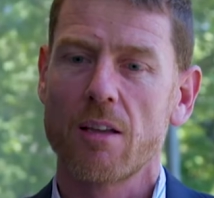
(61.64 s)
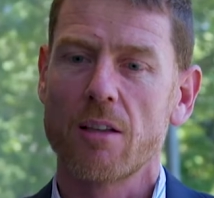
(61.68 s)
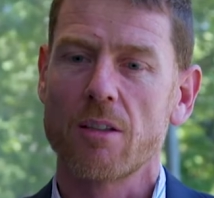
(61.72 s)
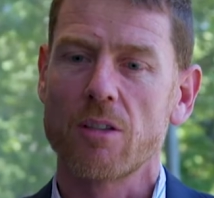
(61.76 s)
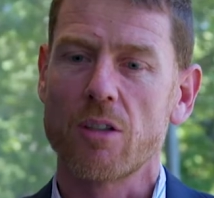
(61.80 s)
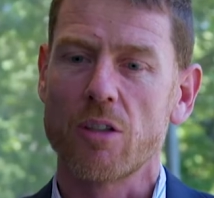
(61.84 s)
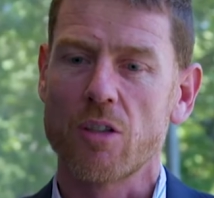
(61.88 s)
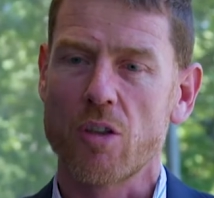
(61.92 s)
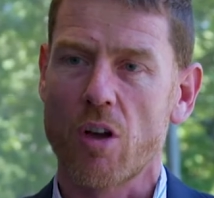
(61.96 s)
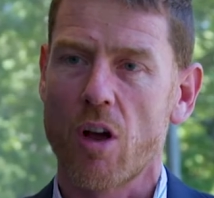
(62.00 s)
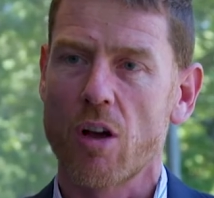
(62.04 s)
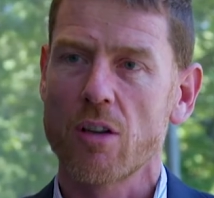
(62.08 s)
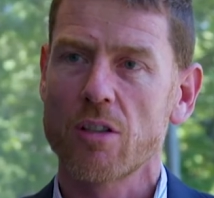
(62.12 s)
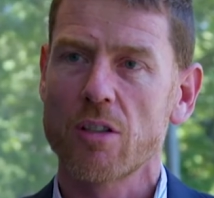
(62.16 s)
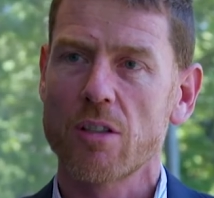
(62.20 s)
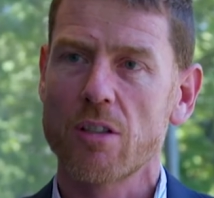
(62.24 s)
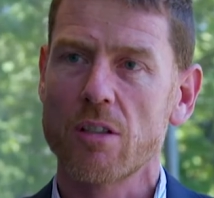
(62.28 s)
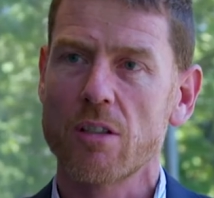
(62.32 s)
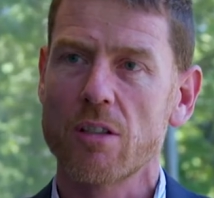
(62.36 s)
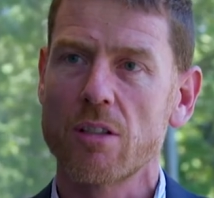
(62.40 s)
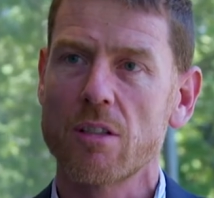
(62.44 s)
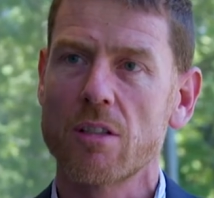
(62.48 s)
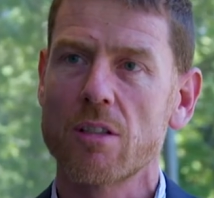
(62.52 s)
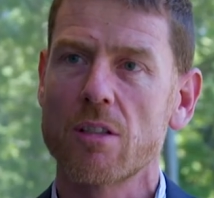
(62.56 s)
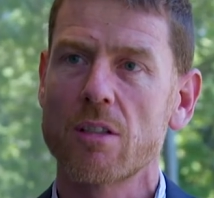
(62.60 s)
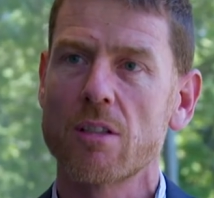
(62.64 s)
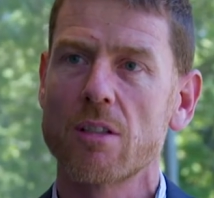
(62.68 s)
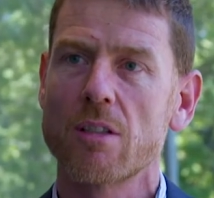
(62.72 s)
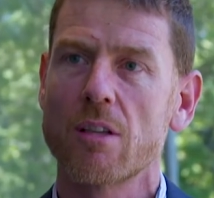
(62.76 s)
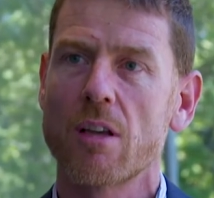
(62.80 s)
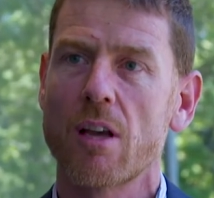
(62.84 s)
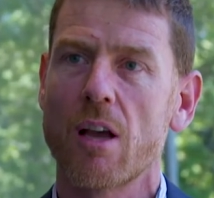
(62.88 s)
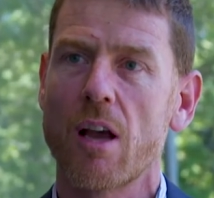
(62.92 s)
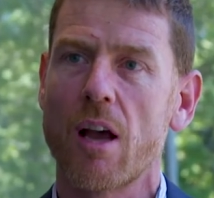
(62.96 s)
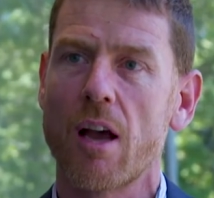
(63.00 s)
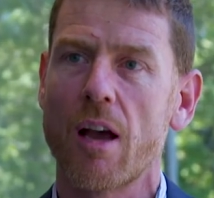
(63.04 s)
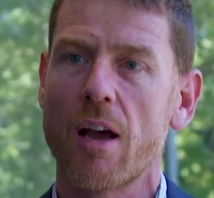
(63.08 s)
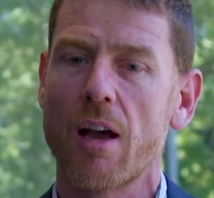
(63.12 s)
disasters
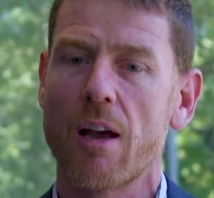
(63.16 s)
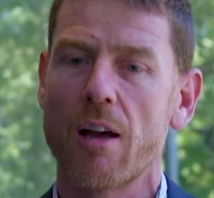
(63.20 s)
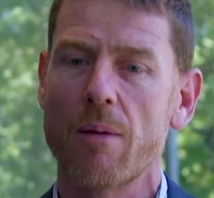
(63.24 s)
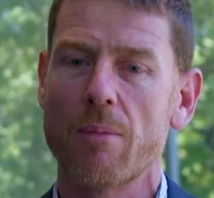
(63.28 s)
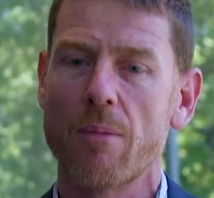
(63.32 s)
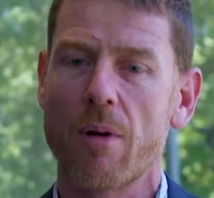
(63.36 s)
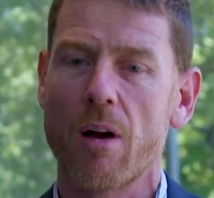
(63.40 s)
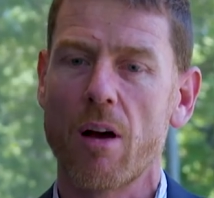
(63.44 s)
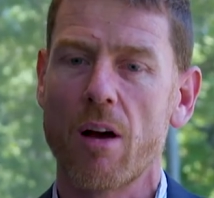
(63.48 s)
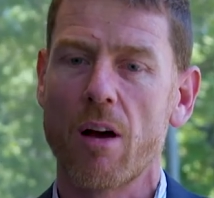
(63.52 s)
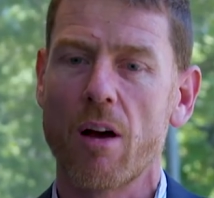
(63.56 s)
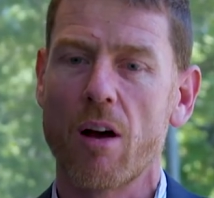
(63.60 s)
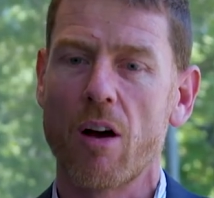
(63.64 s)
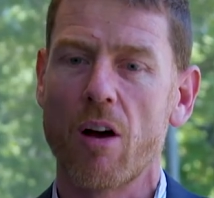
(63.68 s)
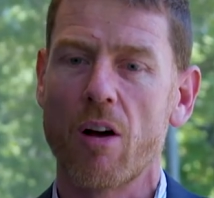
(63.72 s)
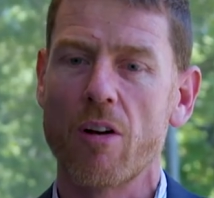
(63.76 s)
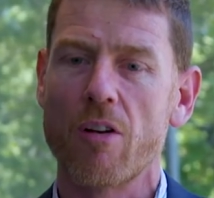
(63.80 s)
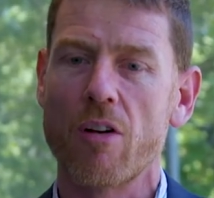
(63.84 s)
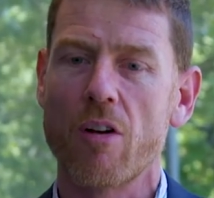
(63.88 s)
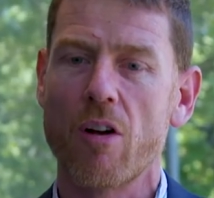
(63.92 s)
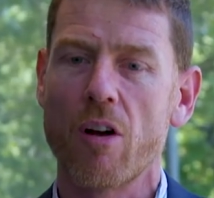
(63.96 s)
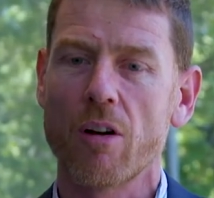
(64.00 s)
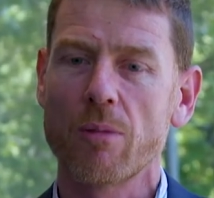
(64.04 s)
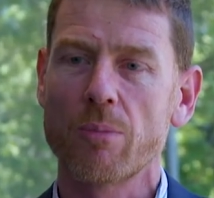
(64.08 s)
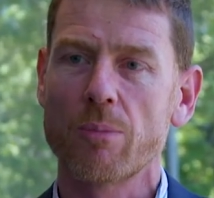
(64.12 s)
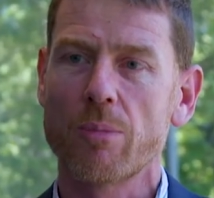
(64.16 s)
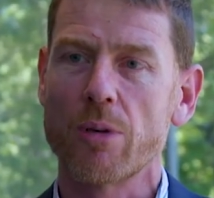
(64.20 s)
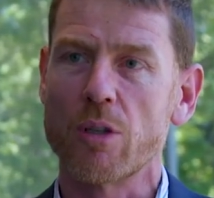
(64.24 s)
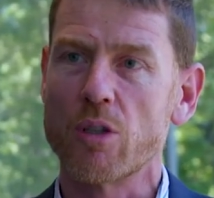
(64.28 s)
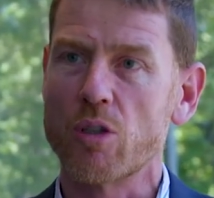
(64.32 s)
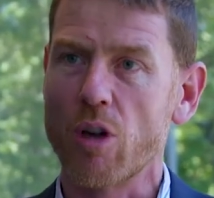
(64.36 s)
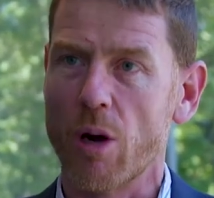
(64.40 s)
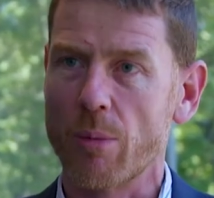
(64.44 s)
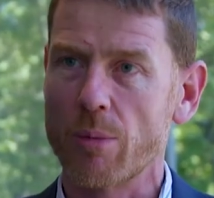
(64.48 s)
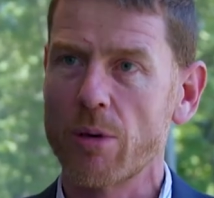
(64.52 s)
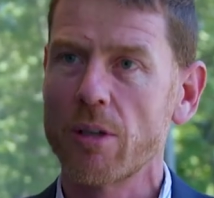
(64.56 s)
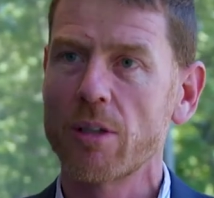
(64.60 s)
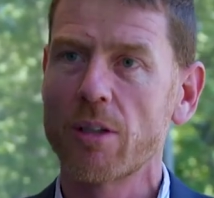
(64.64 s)
um, are not
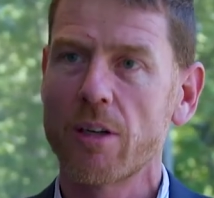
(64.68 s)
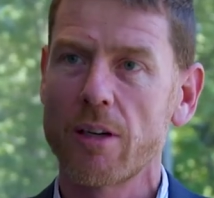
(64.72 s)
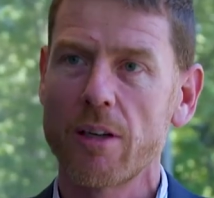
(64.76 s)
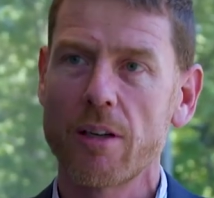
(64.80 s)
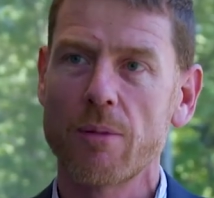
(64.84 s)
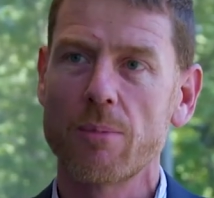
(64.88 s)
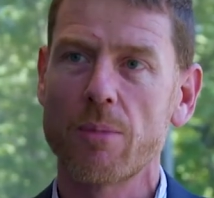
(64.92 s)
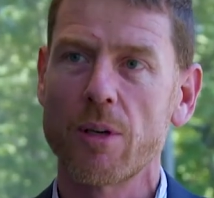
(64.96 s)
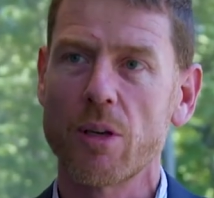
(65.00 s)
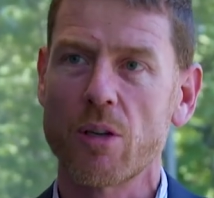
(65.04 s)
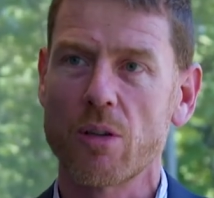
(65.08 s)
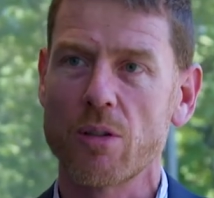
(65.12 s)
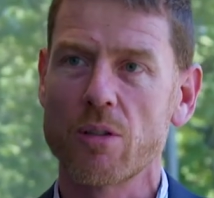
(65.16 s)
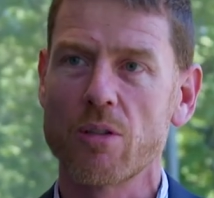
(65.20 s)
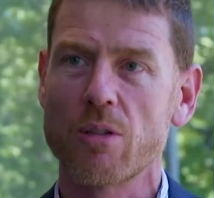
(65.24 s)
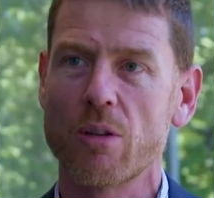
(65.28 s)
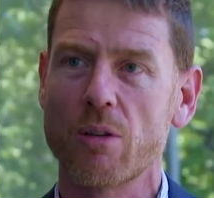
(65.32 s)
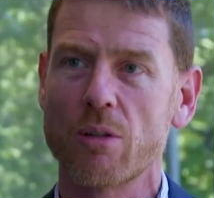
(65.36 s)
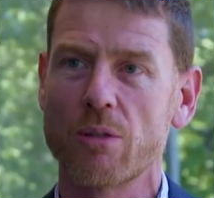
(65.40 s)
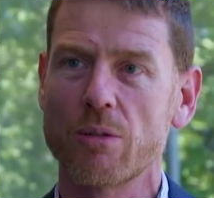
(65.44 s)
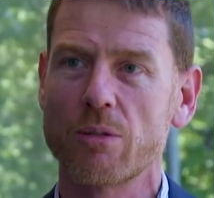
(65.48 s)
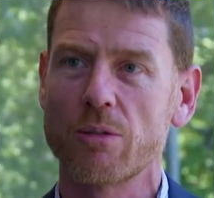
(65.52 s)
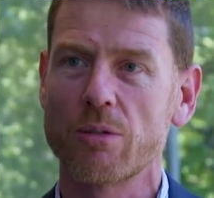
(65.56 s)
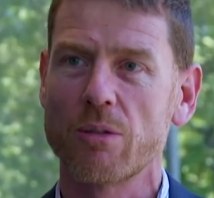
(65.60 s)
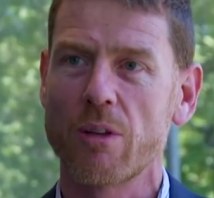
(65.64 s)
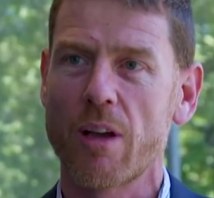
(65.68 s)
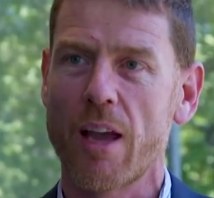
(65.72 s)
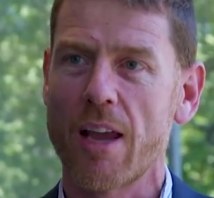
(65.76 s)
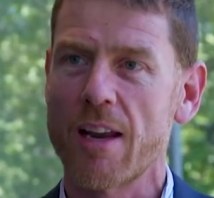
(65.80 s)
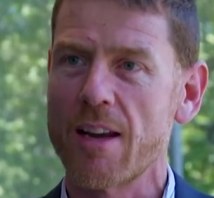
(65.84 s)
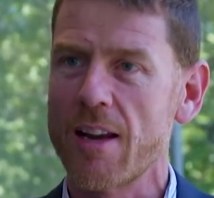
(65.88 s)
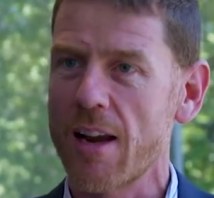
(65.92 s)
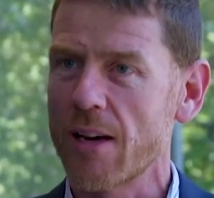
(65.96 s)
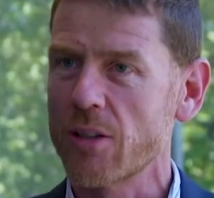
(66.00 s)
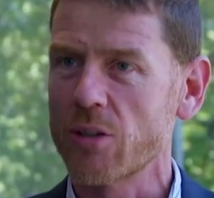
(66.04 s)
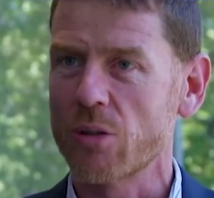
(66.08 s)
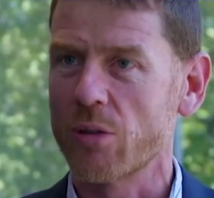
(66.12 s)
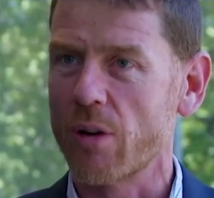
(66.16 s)
predominantly because of a
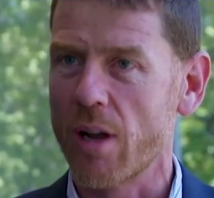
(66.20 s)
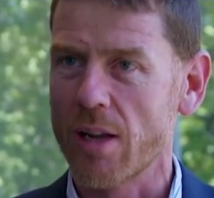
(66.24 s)
natural